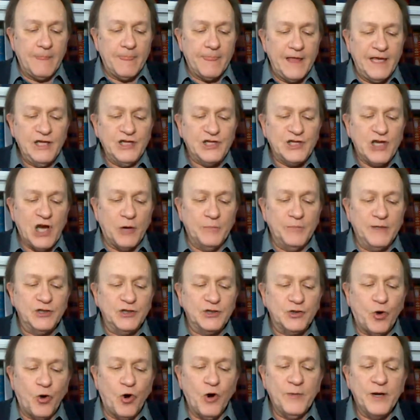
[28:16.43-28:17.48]
He shall be
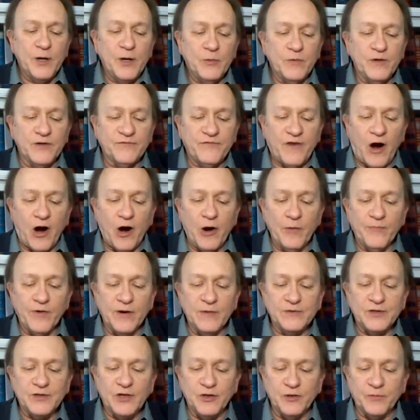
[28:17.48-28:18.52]
tormented with fire and
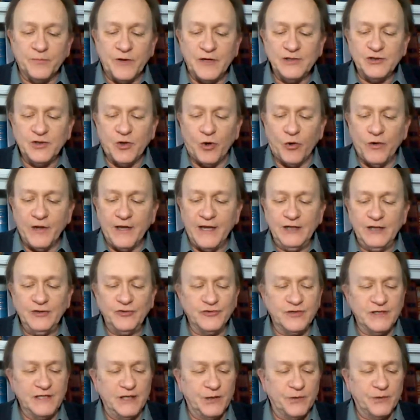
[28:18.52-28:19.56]
brimstone in the presence of the holy
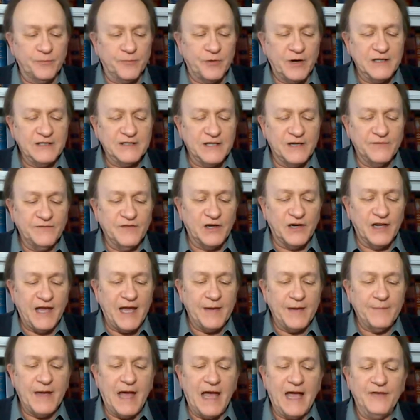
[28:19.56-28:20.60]
angels and in the presence of the
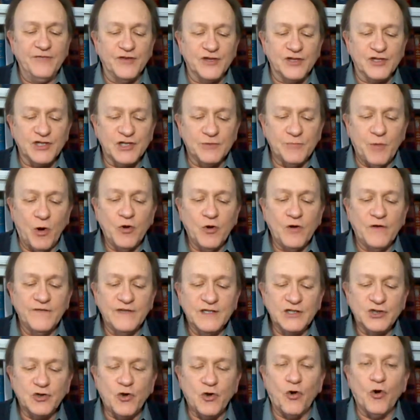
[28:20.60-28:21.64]
Lamb, and the smoke of
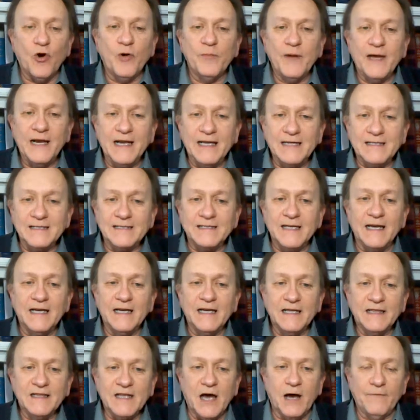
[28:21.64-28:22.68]
his torment
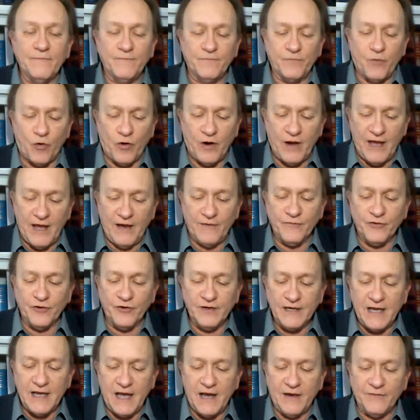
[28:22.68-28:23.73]
ascendeth up forever
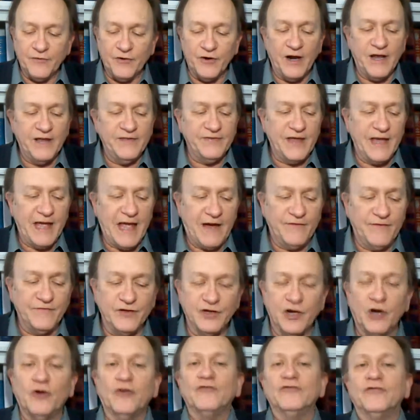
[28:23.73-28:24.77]
and ever, and they have
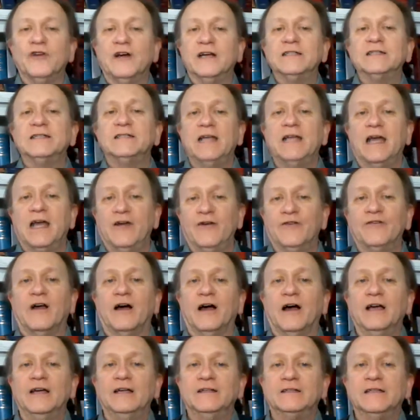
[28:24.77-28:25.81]
no rest day or
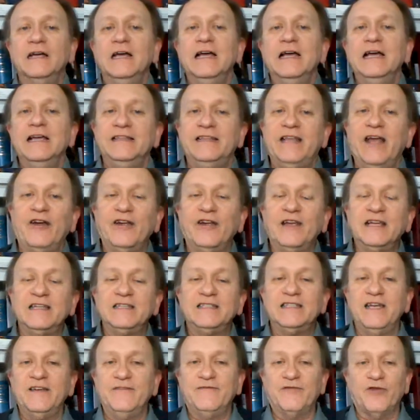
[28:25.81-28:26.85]
night. There you can
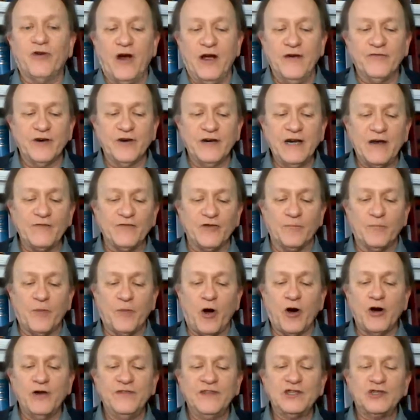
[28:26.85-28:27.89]
see, forever and ever. A
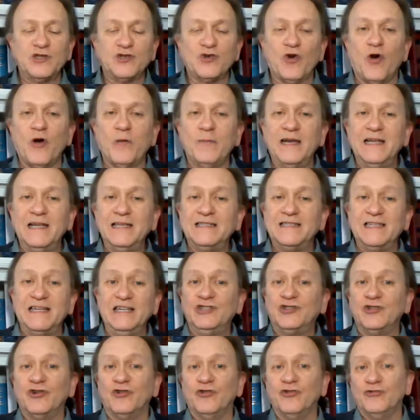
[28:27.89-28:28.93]
part of this torment is an
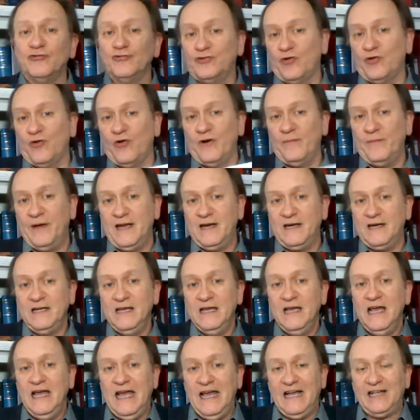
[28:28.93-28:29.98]
eternal torment.
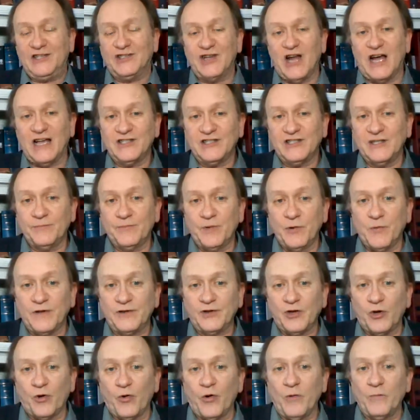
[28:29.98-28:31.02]
It's not simply
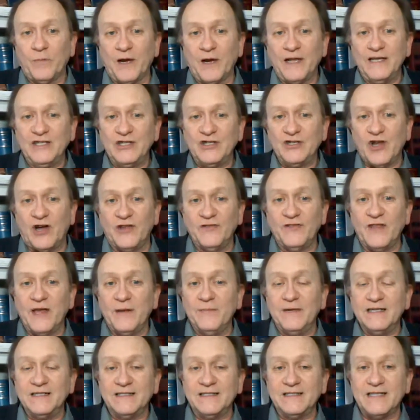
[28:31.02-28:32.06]
what the Lord places on
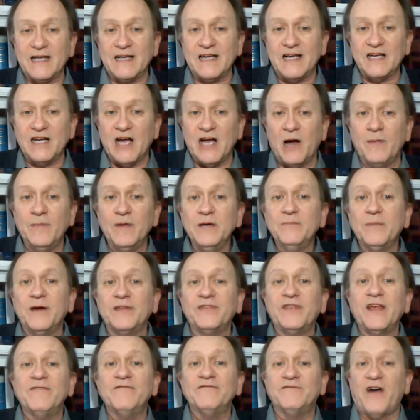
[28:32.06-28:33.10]
them at his second coming, but
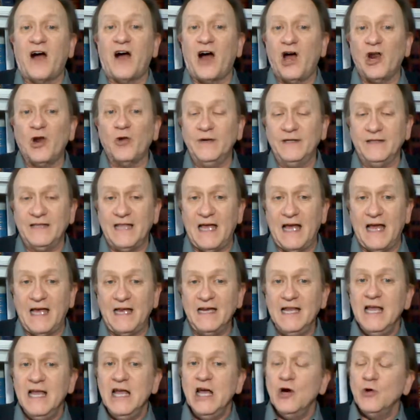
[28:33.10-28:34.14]
then following
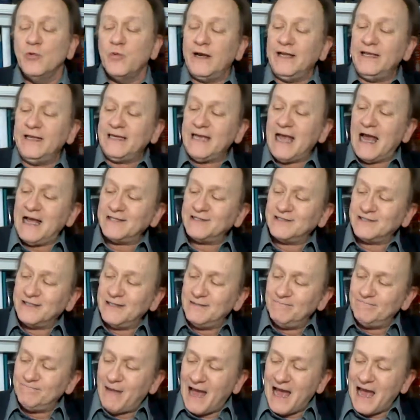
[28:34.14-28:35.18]
that, when he casts
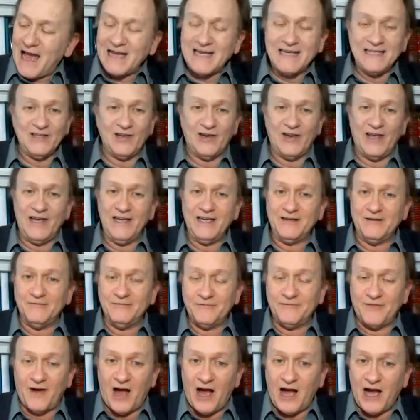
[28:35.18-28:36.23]
them back in the lake of
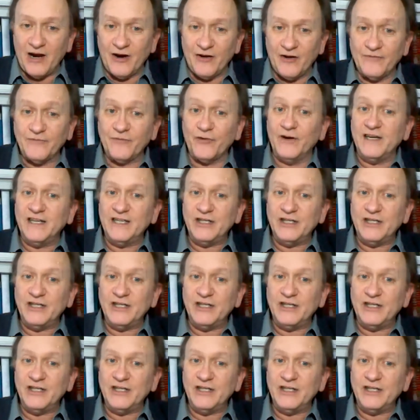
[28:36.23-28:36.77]
fire for an